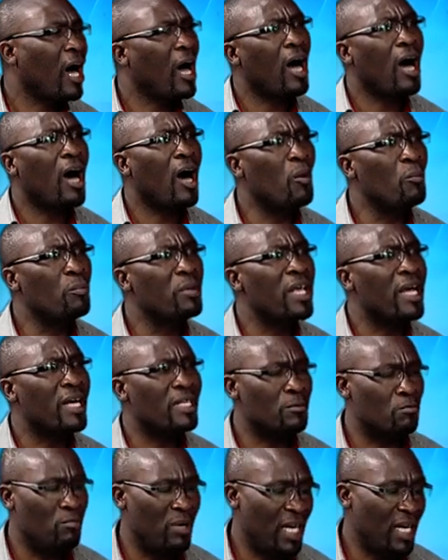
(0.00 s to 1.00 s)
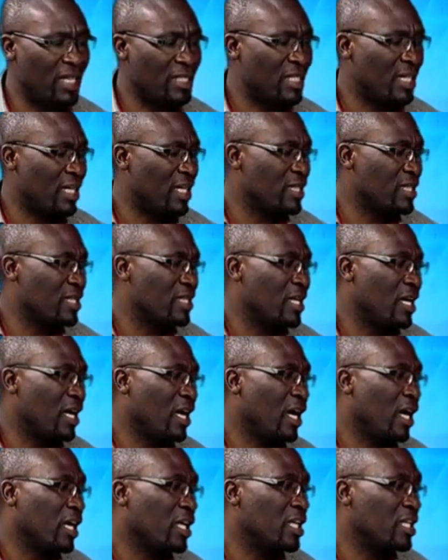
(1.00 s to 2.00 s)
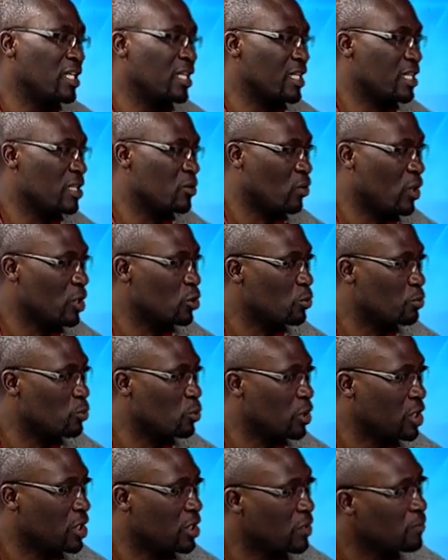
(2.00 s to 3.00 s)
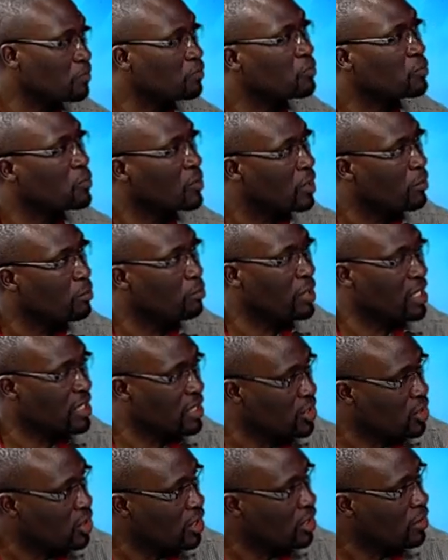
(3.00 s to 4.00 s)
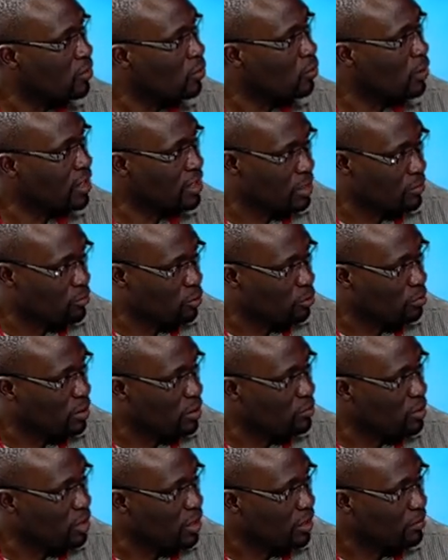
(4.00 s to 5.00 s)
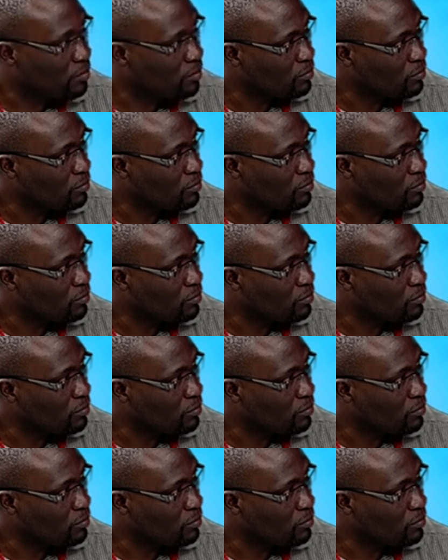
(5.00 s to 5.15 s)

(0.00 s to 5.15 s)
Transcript: I'll be as blunt as he doesn't want to put it. Besigye was the problem here.